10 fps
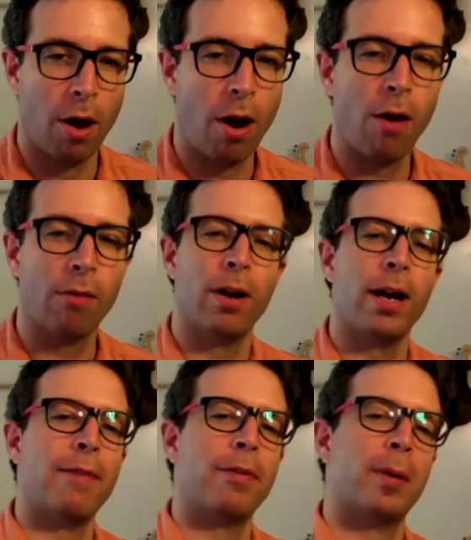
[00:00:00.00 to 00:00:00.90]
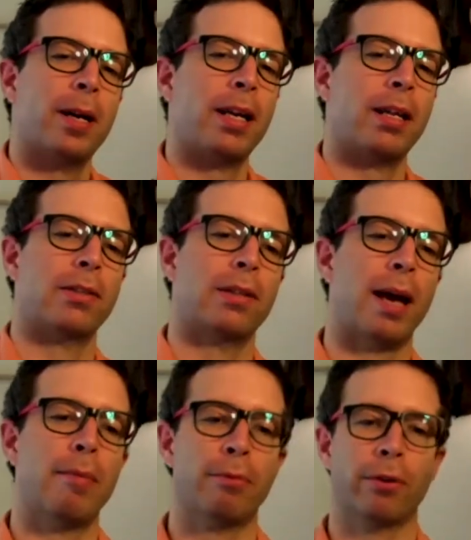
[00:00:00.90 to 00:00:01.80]
All right, everybody, it's
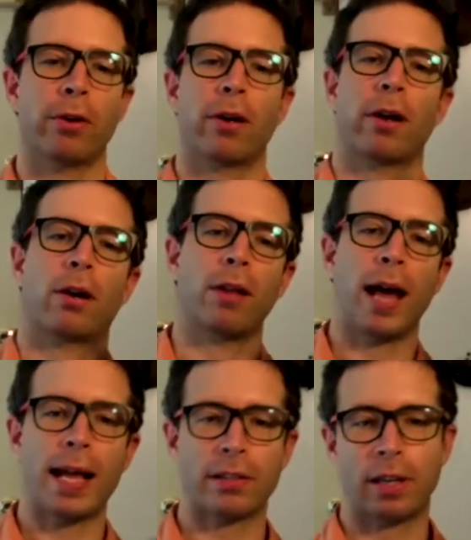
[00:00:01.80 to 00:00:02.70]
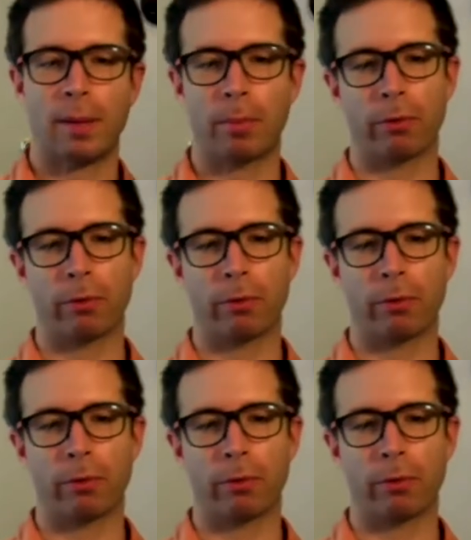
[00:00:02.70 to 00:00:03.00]
time for class number